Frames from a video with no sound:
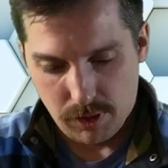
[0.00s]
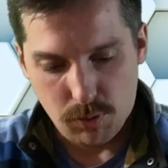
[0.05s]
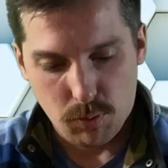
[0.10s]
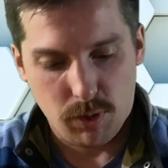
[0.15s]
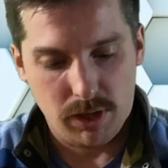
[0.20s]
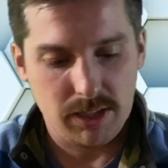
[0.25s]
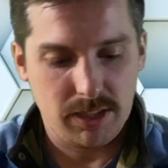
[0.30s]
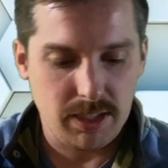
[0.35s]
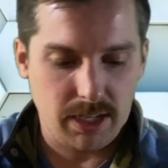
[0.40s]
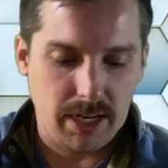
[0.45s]

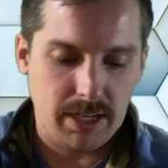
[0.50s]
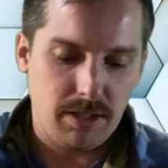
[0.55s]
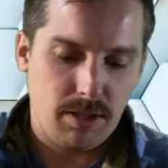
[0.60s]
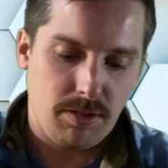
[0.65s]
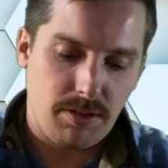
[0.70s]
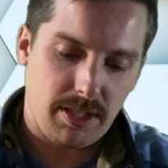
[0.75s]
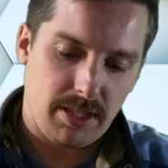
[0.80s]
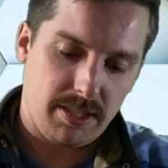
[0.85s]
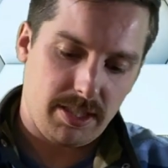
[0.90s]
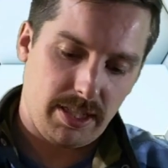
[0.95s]
One side
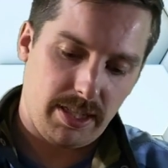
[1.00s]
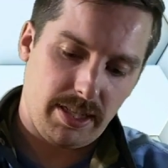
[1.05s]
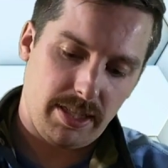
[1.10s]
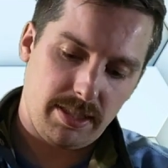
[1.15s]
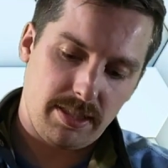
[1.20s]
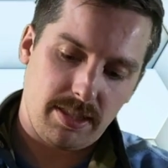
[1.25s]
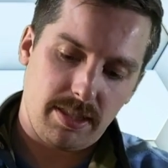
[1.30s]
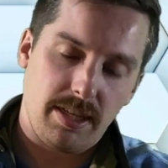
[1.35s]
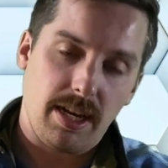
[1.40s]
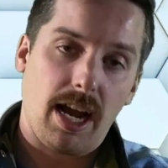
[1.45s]
note, this
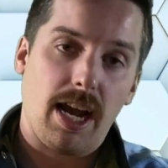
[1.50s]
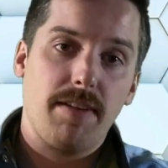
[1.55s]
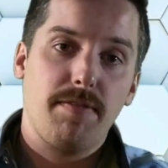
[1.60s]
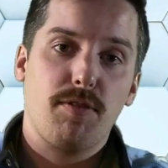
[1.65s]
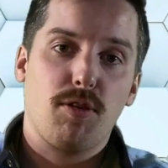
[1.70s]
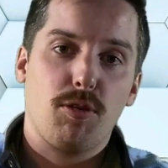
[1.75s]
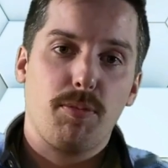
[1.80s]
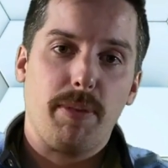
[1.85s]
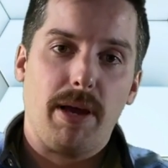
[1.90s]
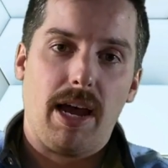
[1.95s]
is
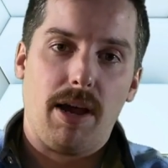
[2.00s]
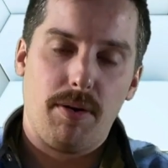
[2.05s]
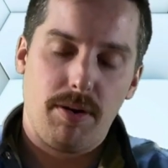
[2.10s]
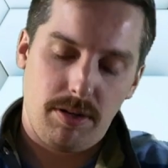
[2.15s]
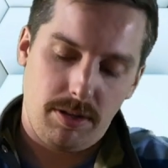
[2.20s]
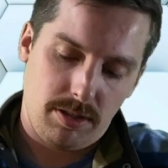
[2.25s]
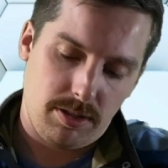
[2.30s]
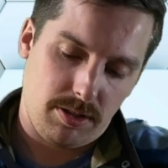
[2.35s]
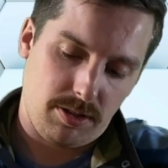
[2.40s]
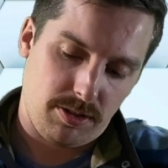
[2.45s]
9-volt
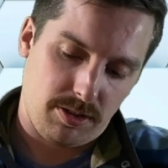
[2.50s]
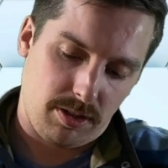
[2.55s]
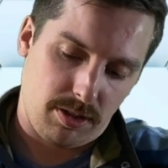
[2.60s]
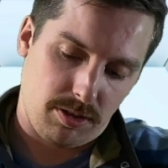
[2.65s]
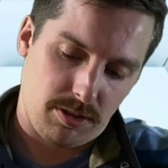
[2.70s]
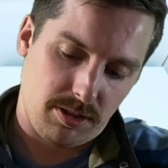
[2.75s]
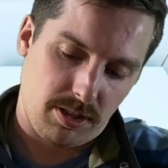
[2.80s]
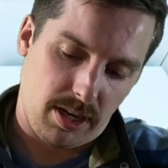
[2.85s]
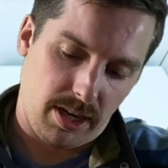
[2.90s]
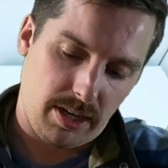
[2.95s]
powered, so there's a
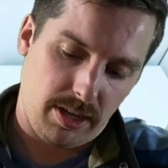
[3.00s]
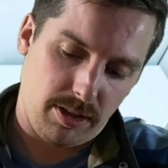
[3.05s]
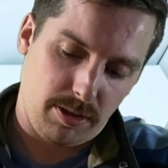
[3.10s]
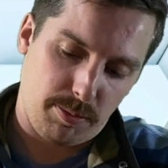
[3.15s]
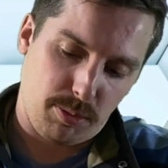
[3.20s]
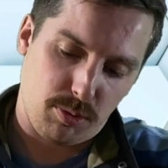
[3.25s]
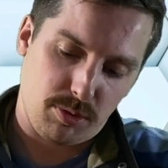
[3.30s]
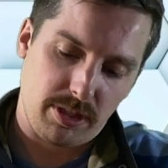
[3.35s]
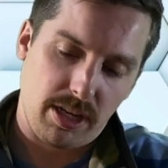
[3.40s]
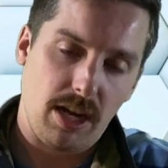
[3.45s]
little slot here
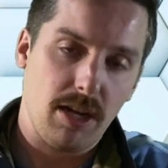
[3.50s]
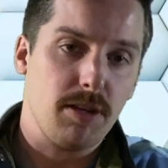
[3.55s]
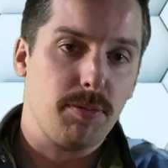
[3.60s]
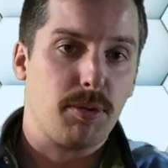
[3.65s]
that pulls out.